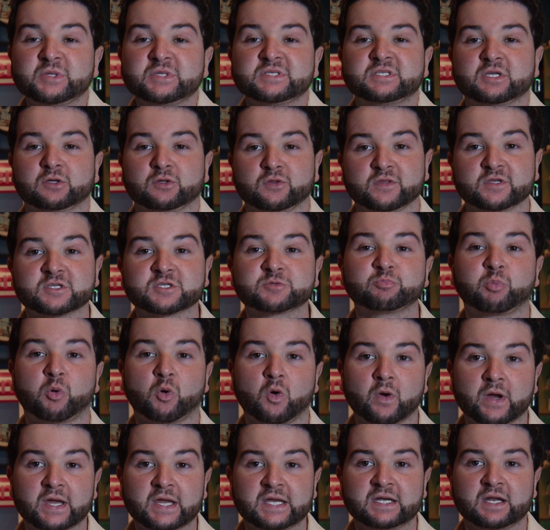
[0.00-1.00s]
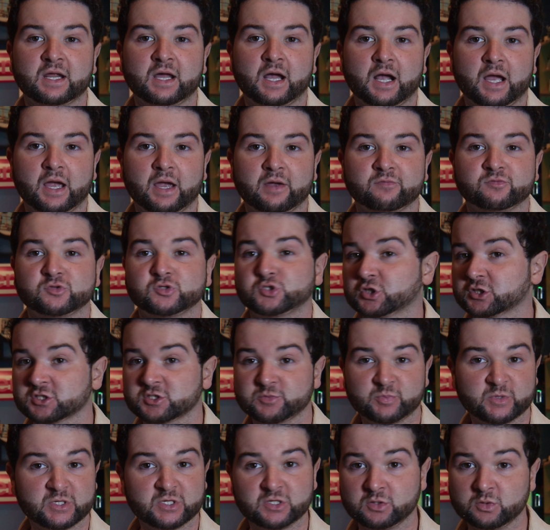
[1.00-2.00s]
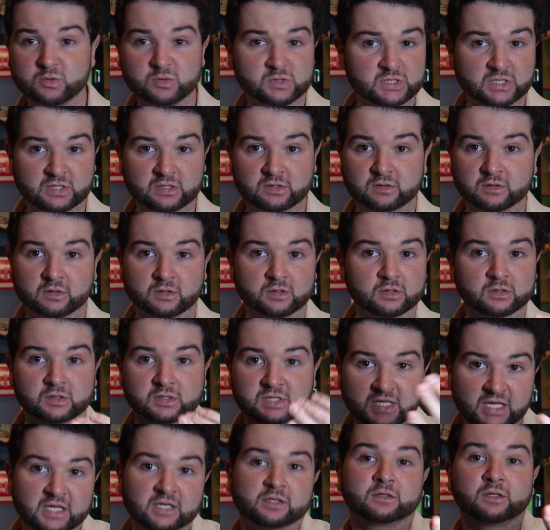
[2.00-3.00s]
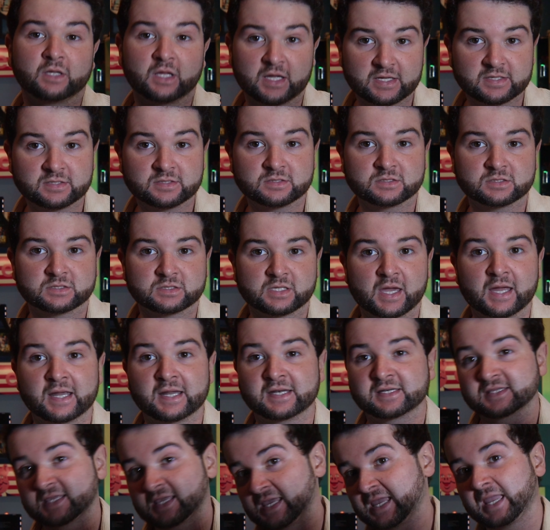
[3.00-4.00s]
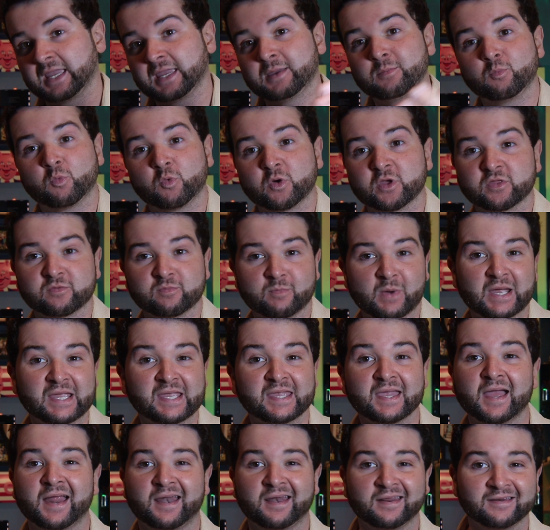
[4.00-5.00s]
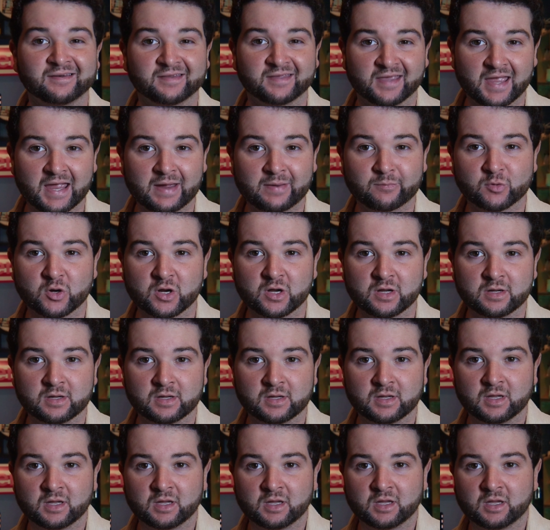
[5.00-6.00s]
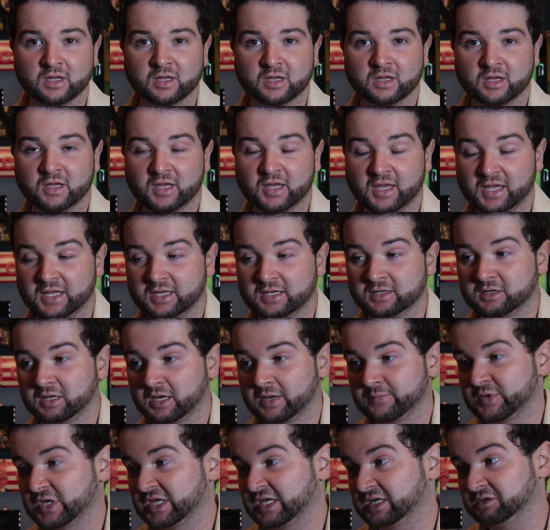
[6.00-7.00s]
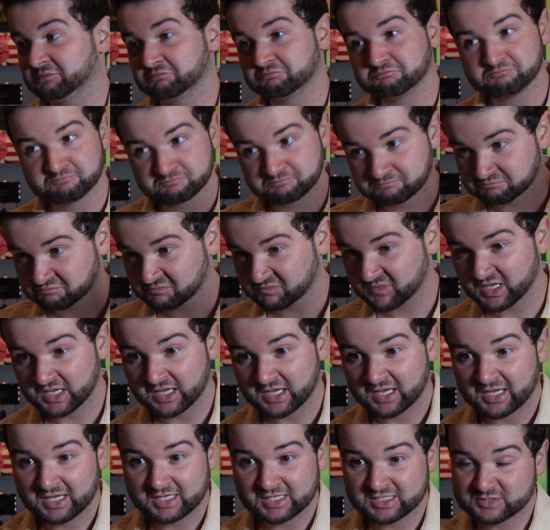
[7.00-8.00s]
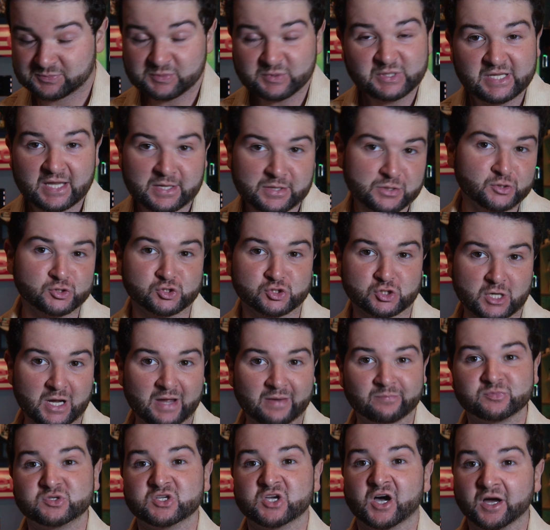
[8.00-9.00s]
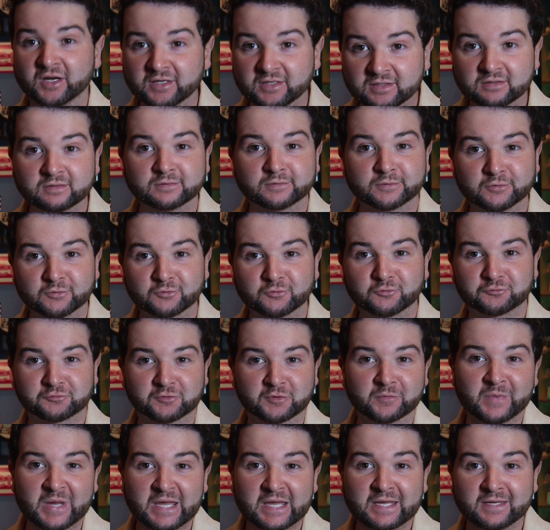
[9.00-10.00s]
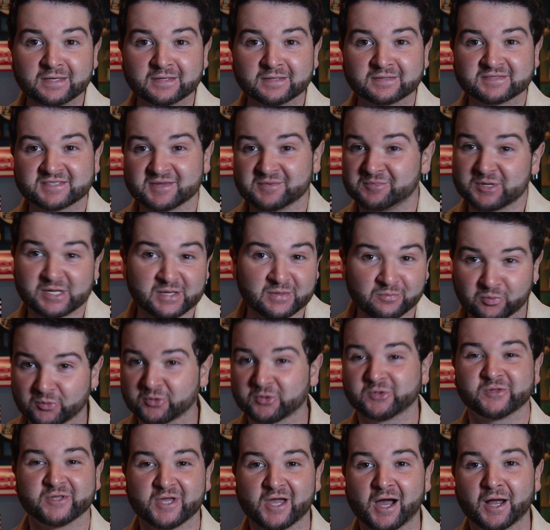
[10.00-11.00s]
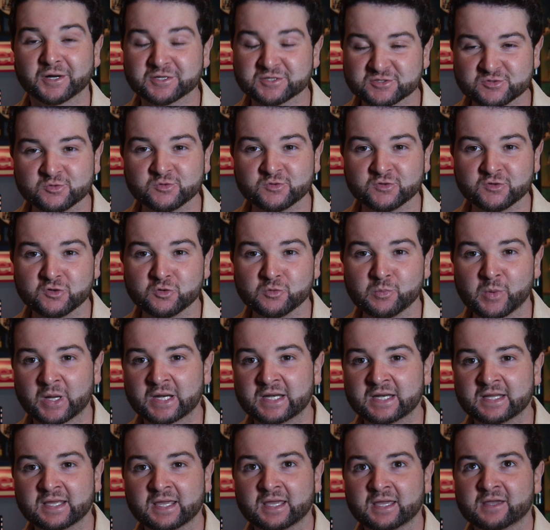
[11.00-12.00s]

until this point, I've just been using the kit lens that came with my Canon camera, and I mean, it's been getting the job done for me, to be completely honest with you, but